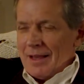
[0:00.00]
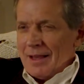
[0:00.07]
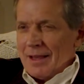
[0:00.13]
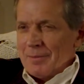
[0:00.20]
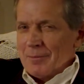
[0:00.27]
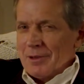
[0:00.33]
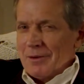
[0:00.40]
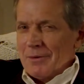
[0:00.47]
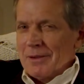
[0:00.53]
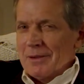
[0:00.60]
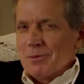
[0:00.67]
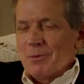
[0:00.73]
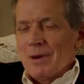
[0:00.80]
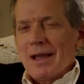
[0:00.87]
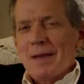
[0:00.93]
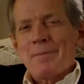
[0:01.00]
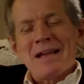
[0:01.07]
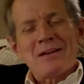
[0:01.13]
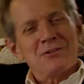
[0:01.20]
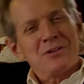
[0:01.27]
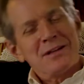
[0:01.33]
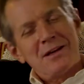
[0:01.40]
I'm going away. I'm
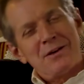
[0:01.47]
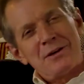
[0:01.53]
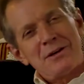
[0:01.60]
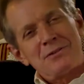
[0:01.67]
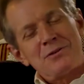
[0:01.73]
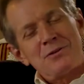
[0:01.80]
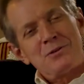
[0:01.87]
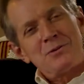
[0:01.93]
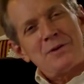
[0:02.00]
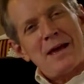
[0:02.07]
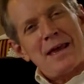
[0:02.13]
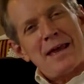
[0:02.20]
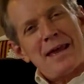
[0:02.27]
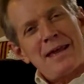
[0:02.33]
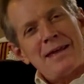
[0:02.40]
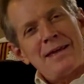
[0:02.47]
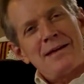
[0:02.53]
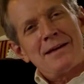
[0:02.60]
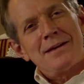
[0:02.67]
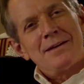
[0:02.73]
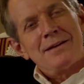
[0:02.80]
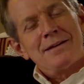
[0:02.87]
actually going to a
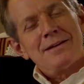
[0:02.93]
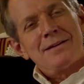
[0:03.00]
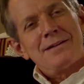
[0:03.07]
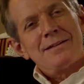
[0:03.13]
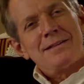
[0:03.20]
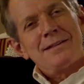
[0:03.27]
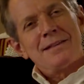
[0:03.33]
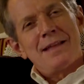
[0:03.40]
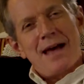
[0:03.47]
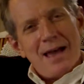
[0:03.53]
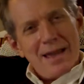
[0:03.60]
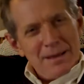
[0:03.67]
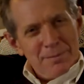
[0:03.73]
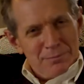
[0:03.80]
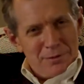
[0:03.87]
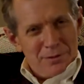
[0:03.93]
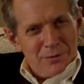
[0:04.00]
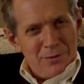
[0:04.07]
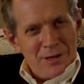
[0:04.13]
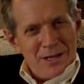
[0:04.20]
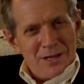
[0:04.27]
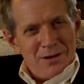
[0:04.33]

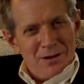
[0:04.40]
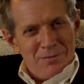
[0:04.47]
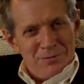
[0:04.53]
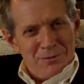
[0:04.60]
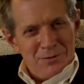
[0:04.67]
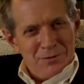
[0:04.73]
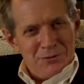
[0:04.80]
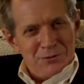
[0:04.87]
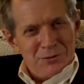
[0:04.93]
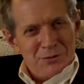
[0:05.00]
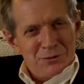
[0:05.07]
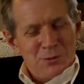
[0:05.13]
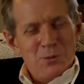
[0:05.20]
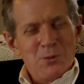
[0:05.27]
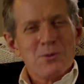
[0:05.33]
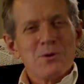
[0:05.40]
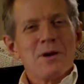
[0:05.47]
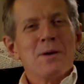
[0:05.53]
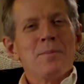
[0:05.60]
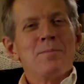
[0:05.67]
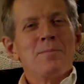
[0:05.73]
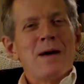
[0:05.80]
library conference to talk
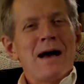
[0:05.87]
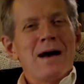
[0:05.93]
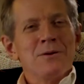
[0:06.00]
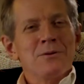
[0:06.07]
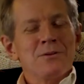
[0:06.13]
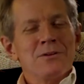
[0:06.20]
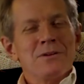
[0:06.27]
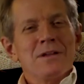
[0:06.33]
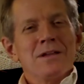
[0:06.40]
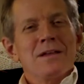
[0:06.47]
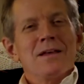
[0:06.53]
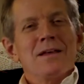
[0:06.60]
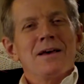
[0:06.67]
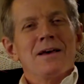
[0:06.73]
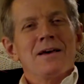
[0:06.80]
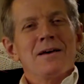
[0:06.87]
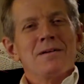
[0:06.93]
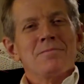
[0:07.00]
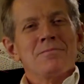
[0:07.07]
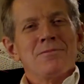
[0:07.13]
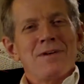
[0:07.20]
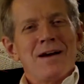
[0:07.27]
about
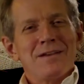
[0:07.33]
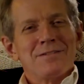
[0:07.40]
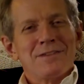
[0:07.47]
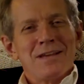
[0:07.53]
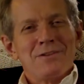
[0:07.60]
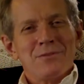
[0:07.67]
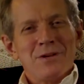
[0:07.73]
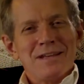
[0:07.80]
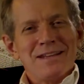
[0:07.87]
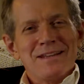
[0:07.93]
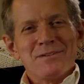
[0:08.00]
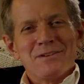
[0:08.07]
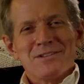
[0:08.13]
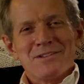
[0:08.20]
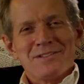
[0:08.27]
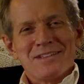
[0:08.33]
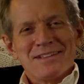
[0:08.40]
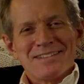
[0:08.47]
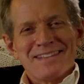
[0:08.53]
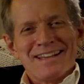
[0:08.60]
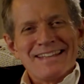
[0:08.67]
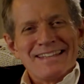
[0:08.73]
um, fireside reading, which is
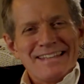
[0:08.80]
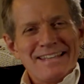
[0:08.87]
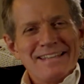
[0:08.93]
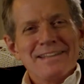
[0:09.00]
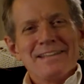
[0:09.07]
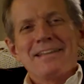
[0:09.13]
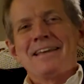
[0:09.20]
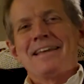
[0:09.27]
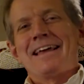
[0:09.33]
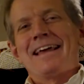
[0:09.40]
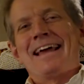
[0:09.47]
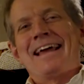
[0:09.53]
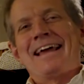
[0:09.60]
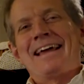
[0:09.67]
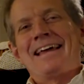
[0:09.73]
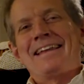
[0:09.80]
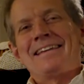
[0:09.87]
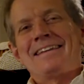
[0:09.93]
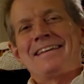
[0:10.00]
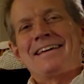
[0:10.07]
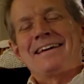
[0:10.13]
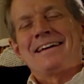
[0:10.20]
exciting.
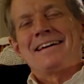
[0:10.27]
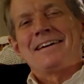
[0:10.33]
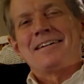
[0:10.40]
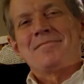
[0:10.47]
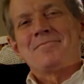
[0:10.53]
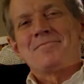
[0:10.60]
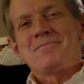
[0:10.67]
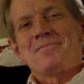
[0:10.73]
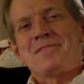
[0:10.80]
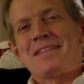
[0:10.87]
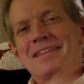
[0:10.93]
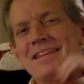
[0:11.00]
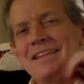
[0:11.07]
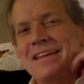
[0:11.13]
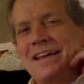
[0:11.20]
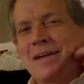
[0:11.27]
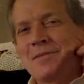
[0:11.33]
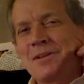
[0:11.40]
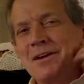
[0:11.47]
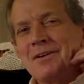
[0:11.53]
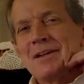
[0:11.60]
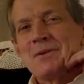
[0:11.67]
And um, I'm
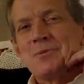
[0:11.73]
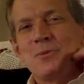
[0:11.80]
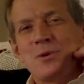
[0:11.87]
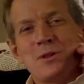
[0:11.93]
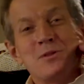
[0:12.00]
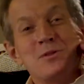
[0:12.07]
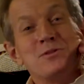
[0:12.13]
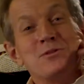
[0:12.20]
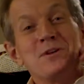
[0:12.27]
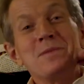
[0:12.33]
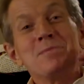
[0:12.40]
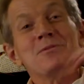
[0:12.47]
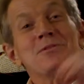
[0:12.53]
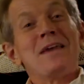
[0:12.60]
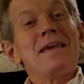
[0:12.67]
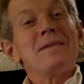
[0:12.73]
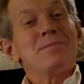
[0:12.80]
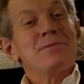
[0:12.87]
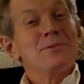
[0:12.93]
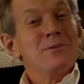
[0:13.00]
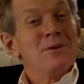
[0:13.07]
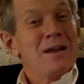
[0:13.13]
going with Dreamscape,
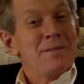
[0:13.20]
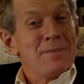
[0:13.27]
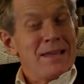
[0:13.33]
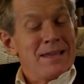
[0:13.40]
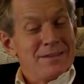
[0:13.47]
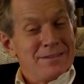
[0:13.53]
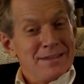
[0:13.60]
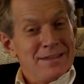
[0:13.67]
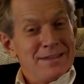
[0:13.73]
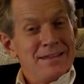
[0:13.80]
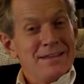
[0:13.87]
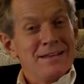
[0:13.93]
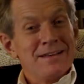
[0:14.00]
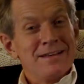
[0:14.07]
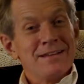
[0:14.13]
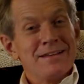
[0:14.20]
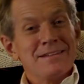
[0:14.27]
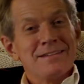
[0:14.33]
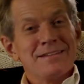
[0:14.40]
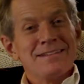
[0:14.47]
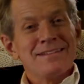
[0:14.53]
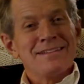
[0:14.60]
who I make the uh,
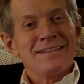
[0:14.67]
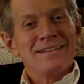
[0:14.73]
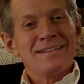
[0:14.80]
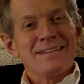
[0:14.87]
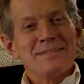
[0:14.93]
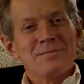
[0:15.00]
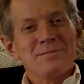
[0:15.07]
the